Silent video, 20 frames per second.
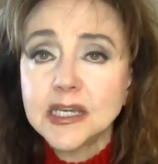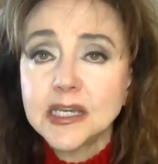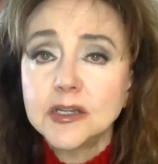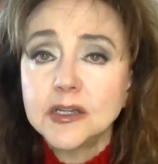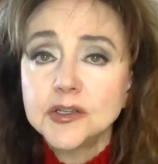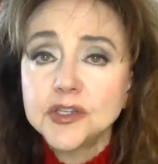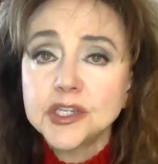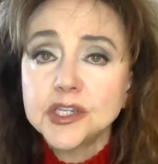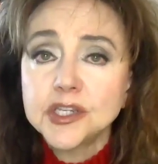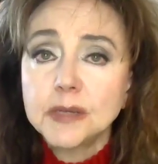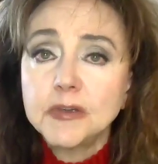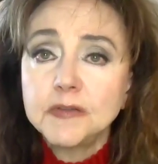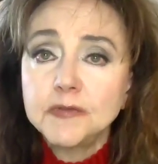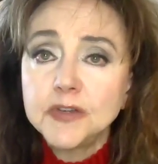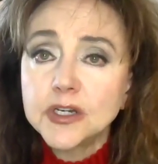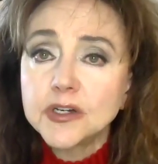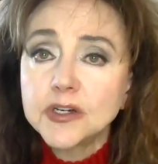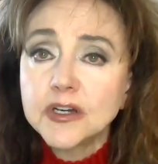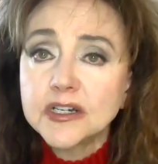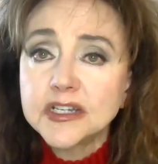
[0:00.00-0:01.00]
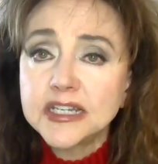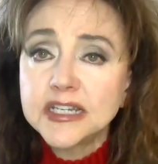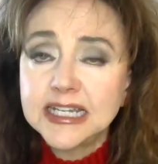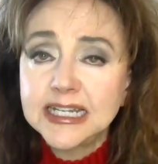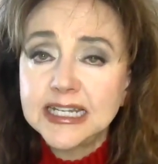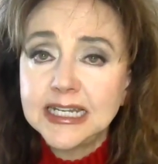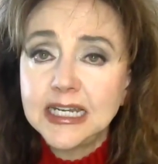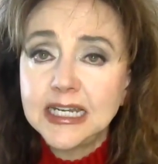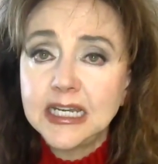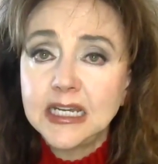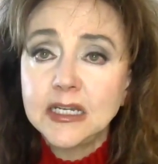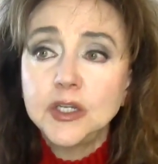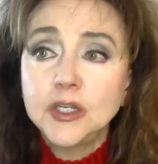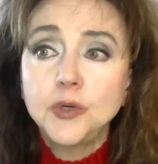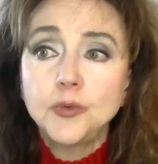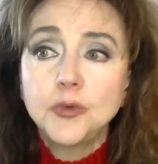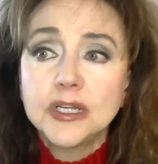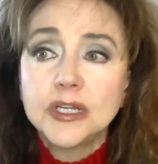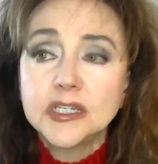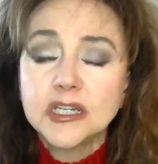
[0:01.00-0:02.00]
I know some of you are attending.
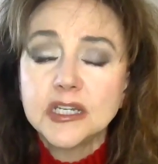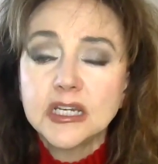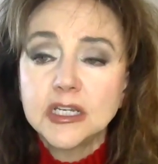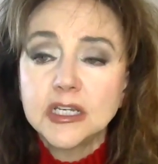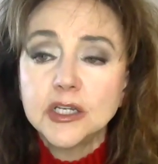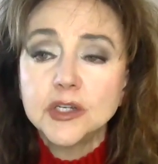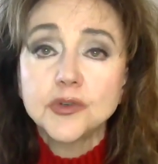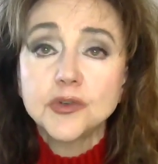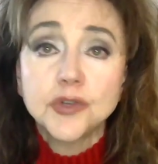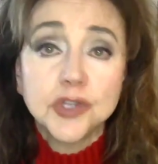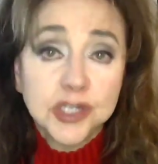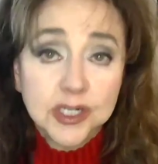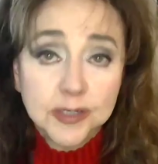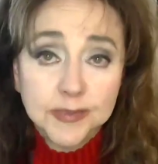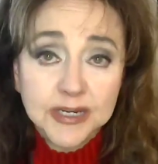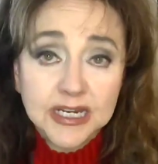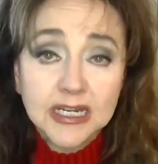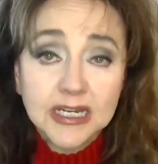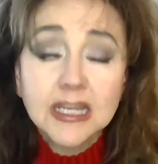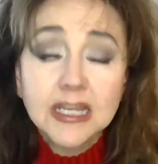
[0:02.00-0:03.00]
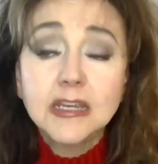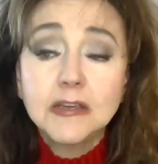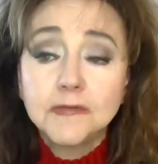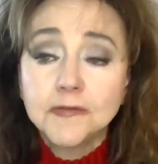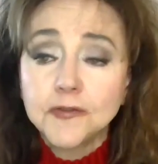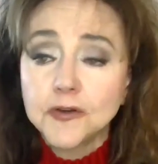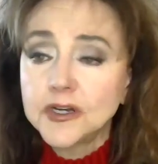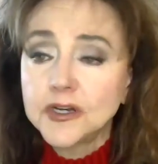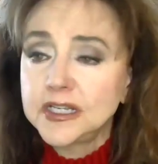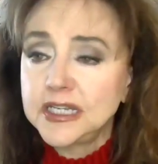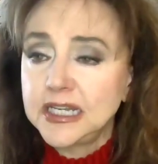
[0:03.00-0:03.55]
You want to get your CPE for